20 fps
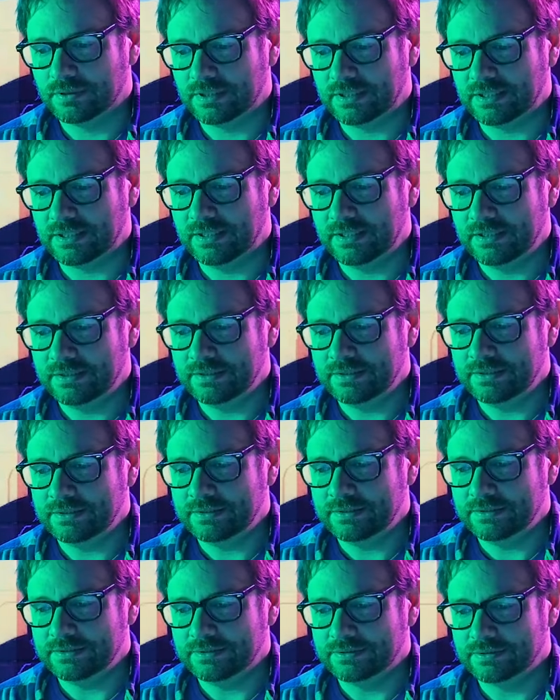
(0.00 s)

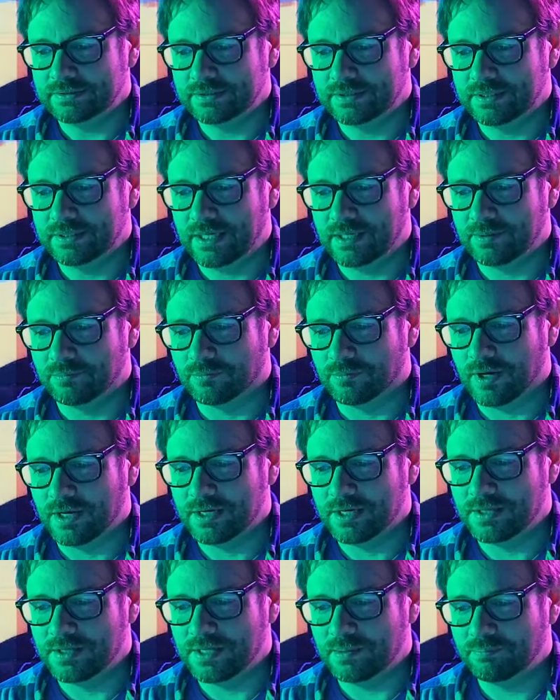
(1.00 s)
right
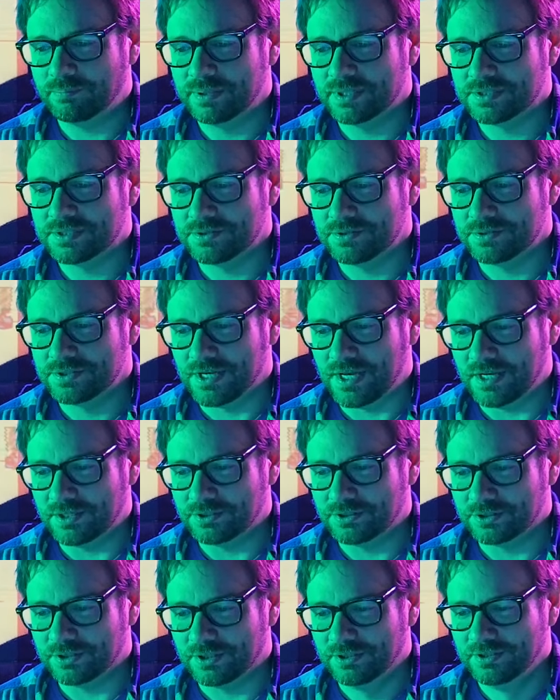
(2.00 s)
on that pixel's
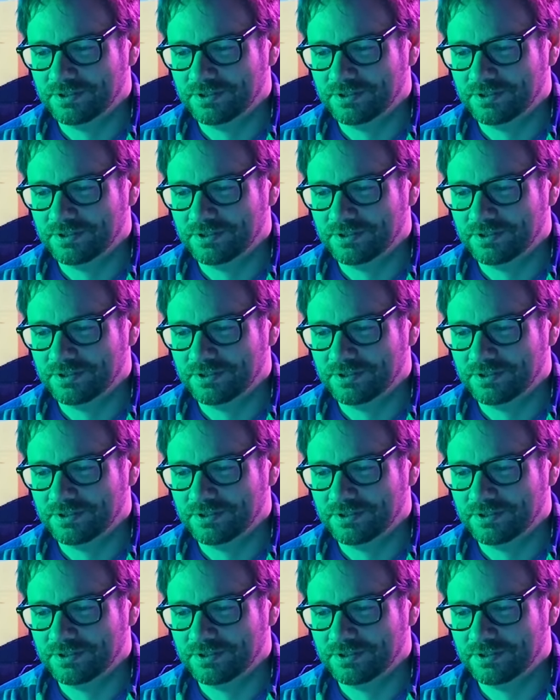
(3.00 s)
edge.